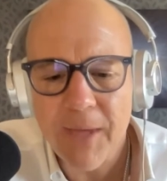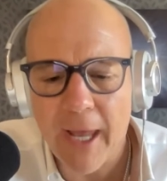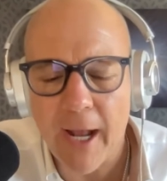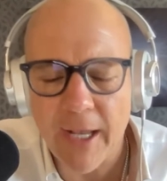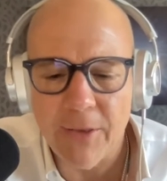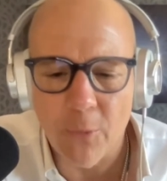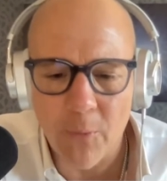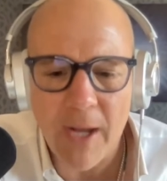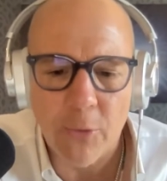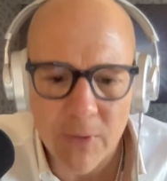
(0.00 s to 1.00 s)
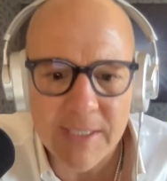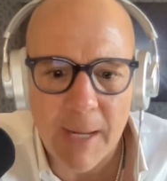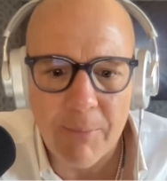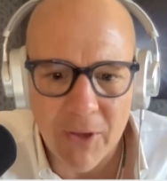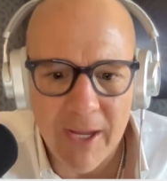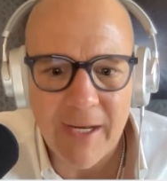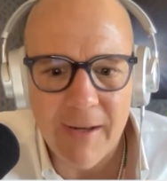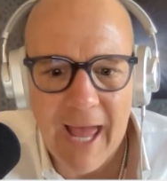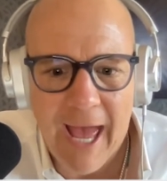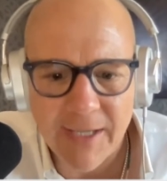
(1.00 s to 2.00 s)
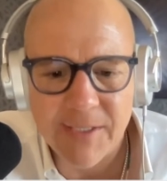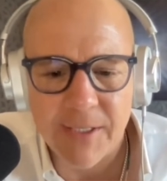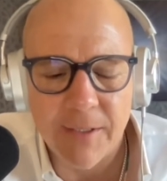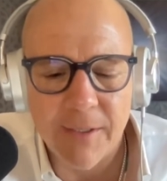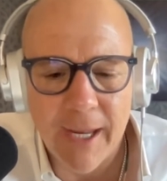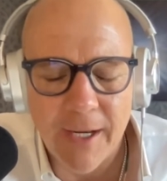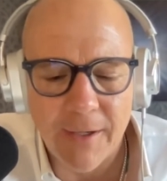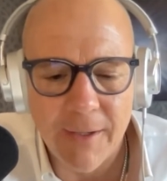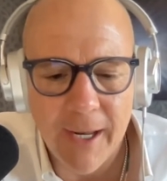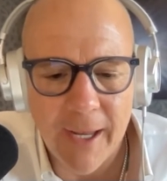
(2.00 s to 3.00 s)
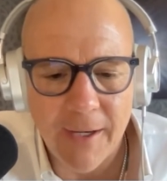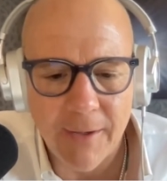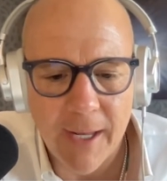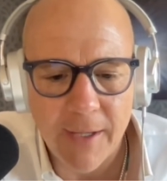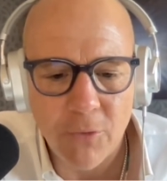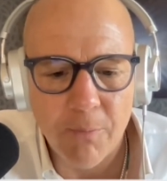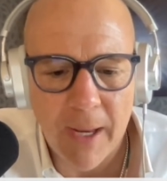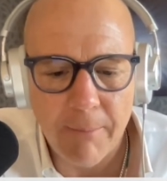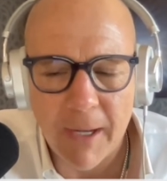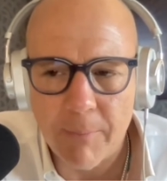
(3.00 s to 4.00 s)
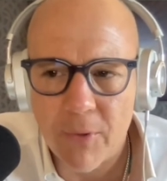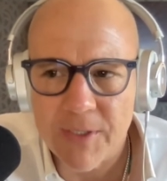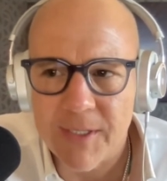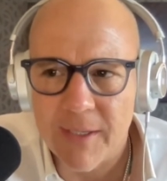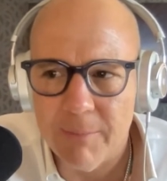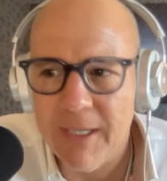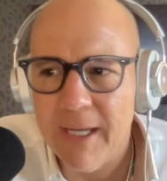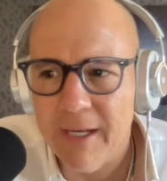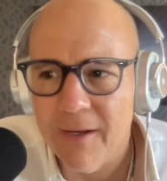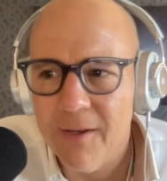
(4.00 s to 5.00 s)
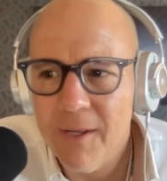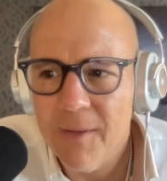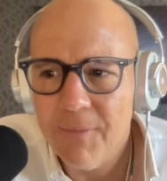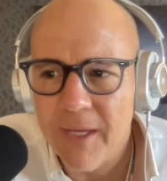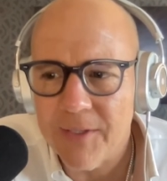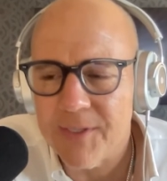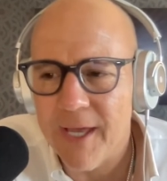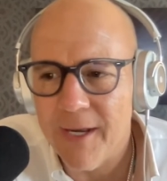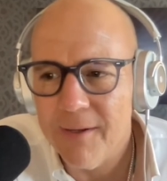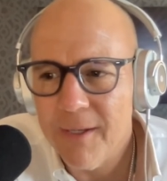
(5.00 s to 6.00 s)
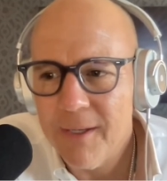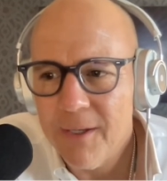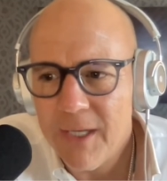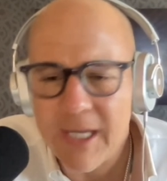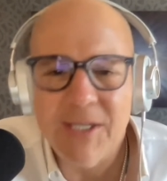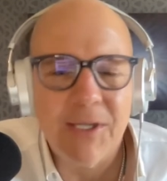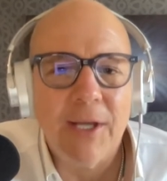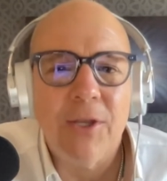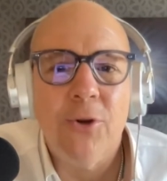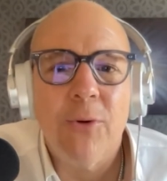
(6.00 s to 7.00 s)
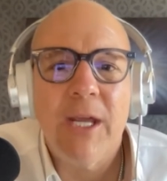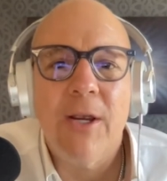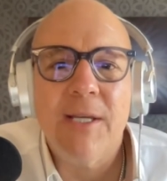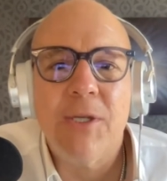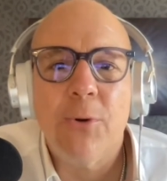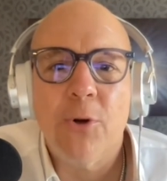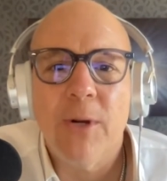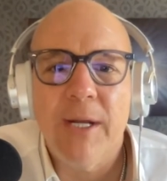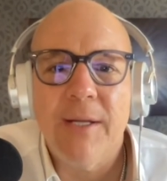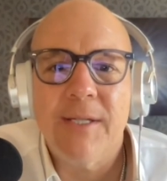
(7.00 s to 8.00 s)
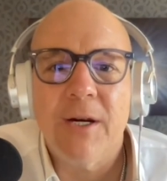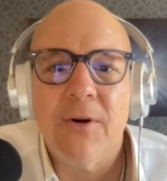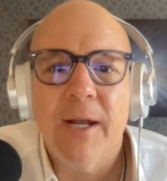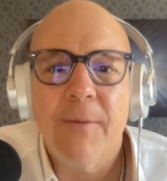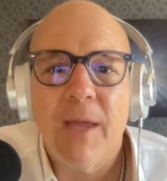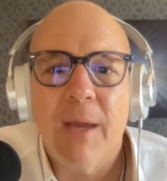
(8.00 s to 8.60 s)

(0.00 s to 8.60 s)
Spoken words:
And the reason I played Axon and Mike Prince at the beginning is that he's like the new character. He's the new ingredient here, right?